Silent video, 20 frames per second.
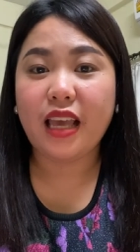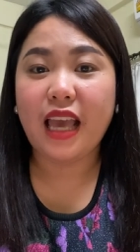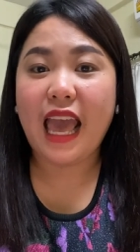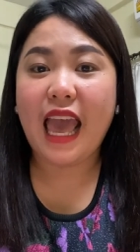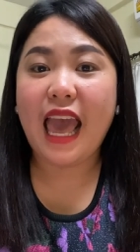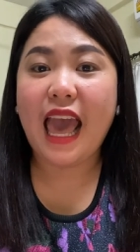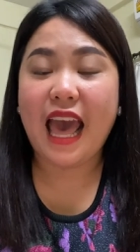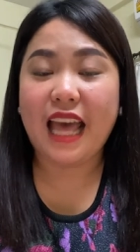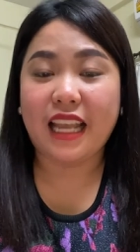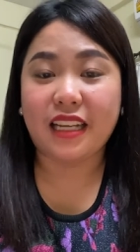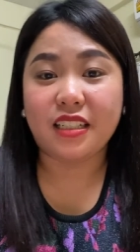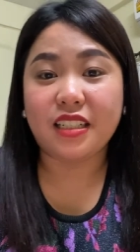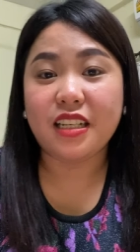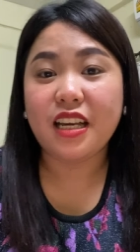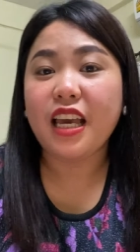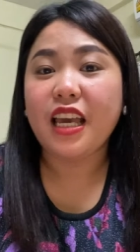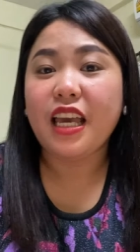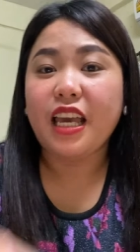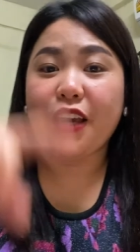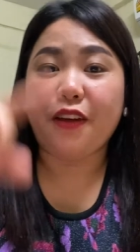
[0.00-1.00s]
And
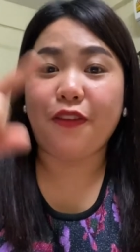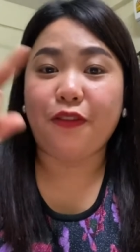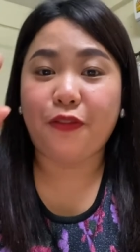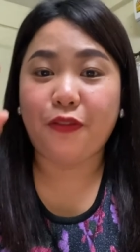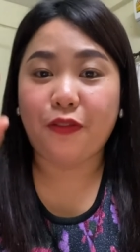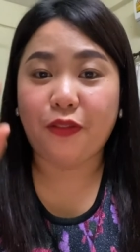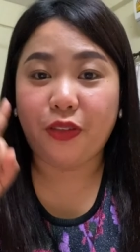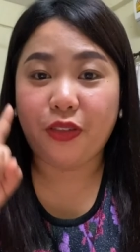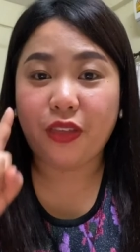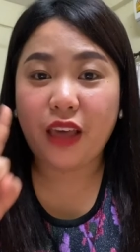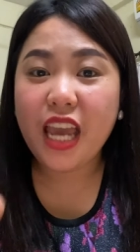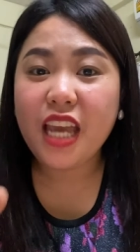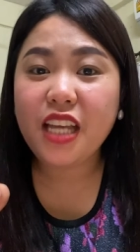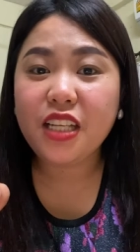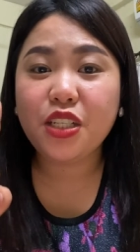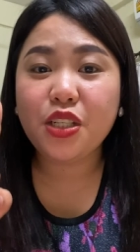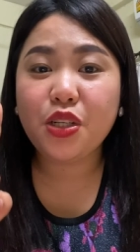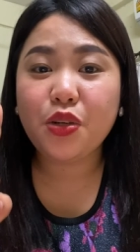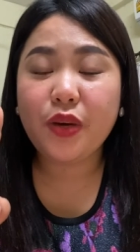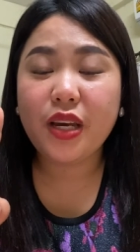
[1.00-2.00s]
if they
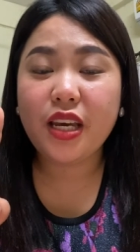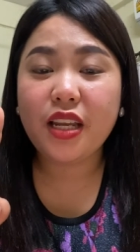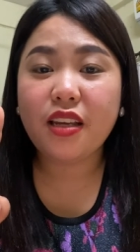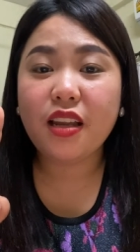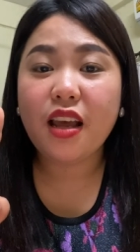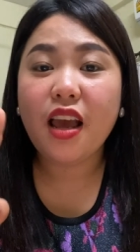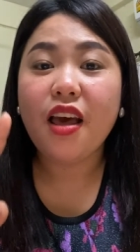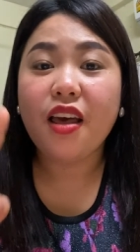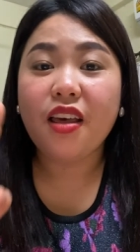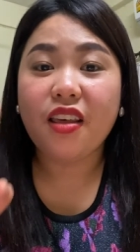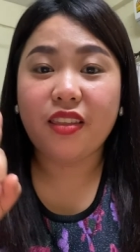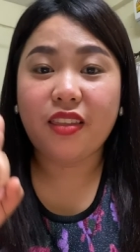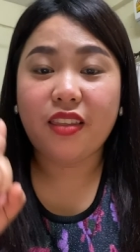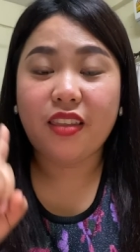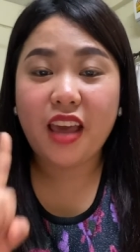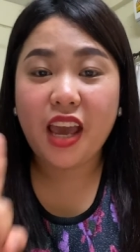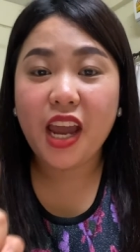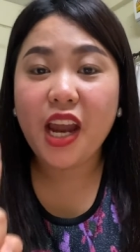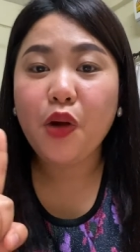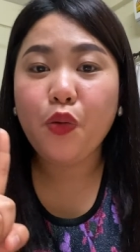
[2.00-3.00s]
do it,
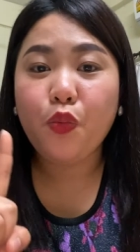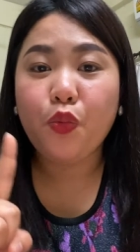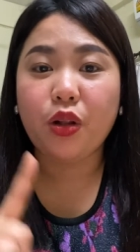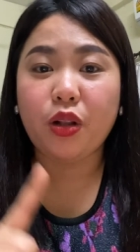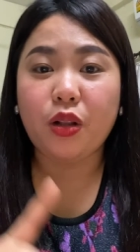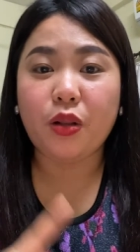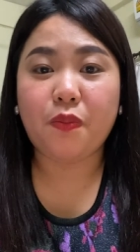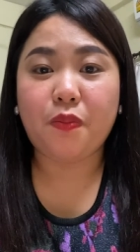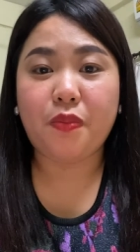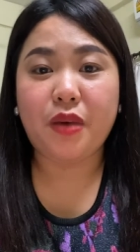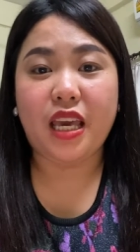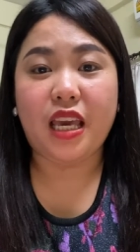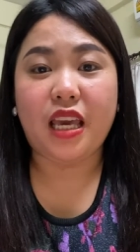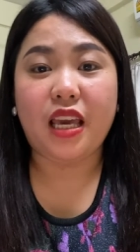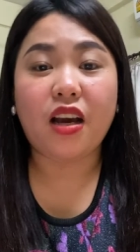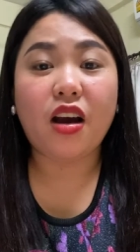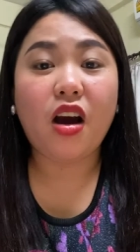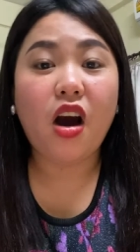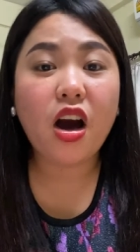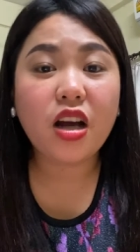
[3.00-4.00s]
there will be
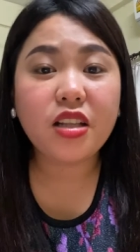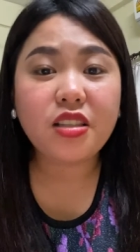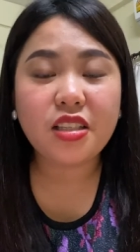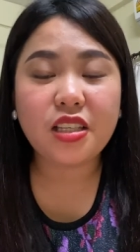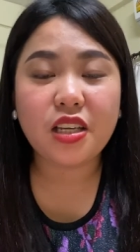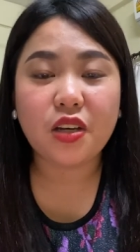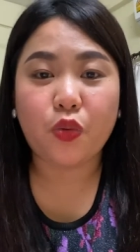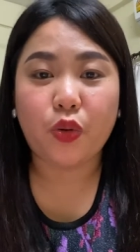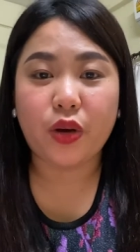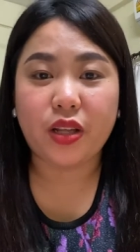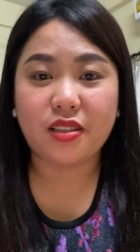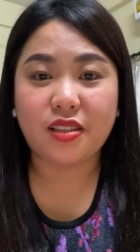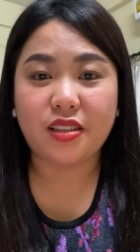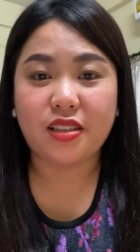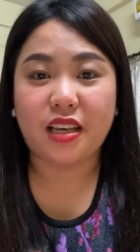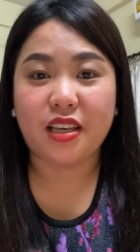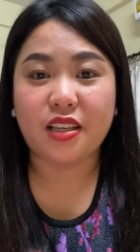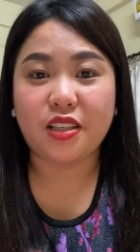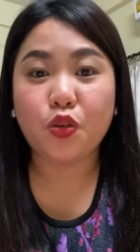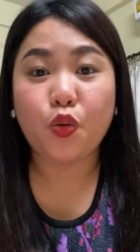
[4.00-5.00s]

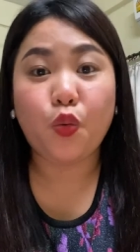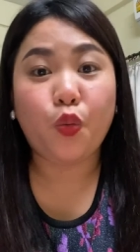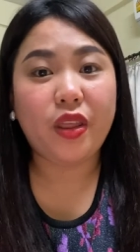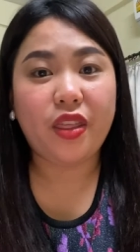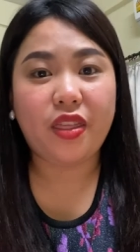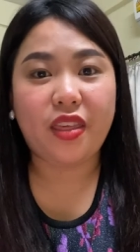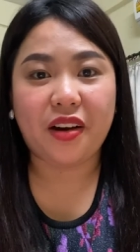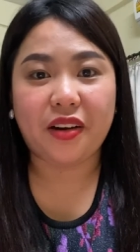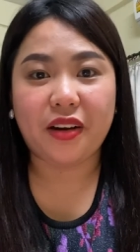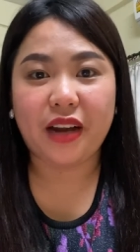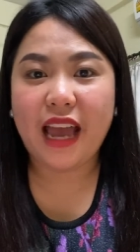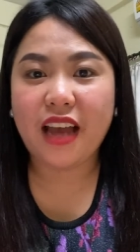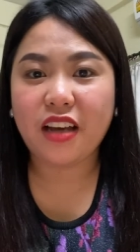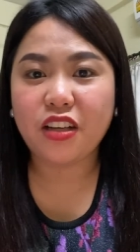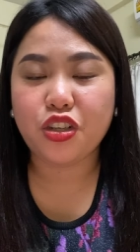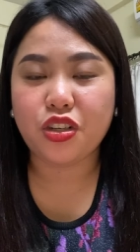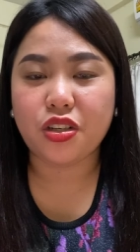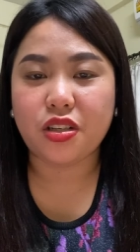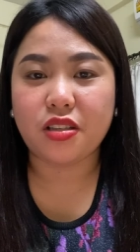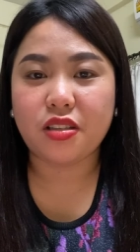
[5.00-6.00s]
consequences with their
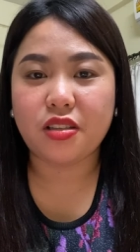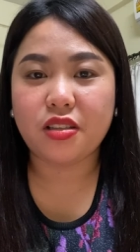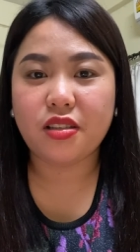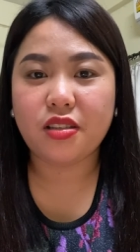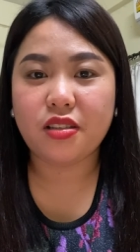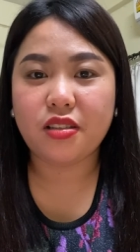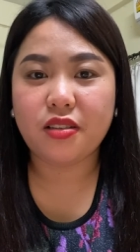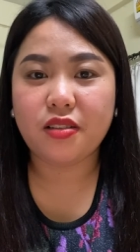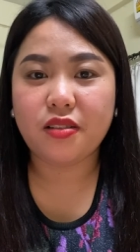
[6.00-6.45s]
actions.